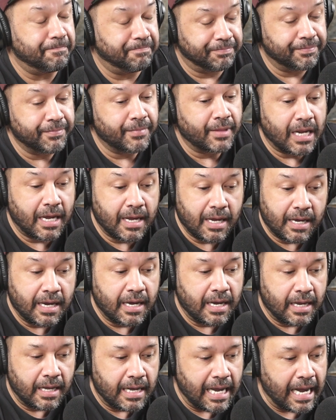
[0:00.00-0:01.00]
that.
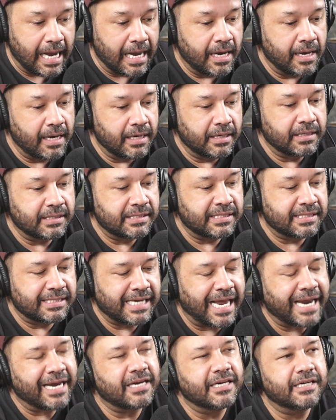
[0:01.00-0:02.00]

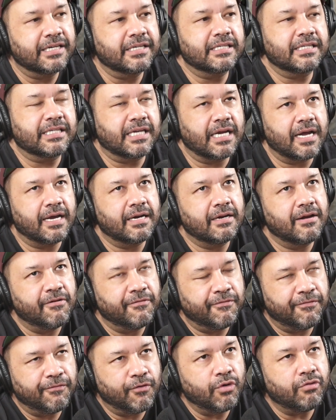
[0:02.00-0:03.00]
Second,
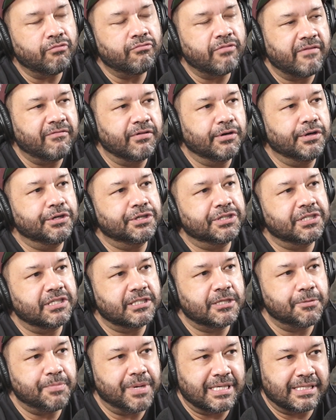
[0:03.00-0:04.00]
for a
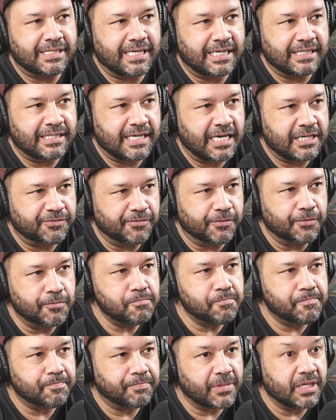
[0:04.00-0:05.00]
revolution to be
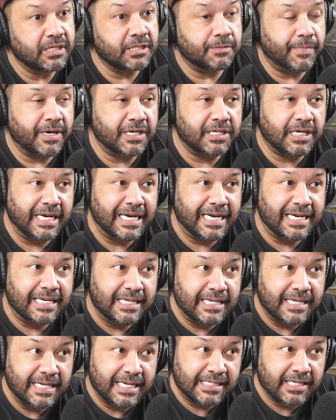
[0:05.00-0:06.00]
successful,
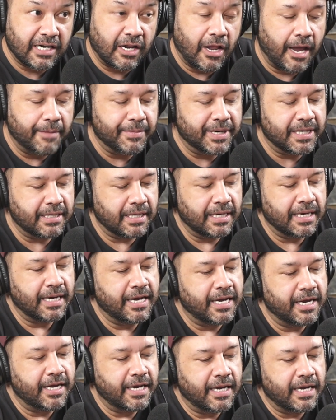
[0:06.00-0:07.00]
especially in this climate,
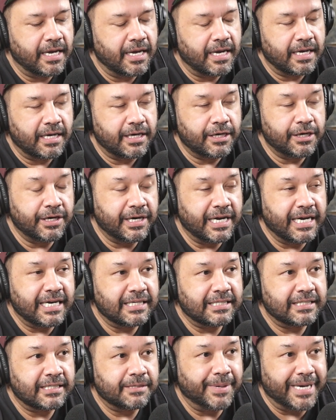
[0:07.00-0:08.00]
you
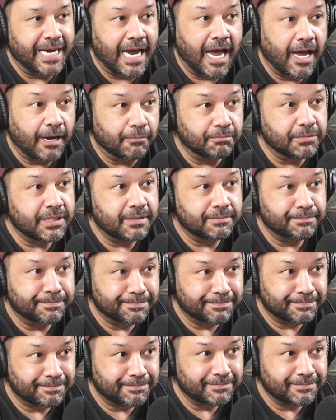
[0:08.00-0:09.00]
need to be armed.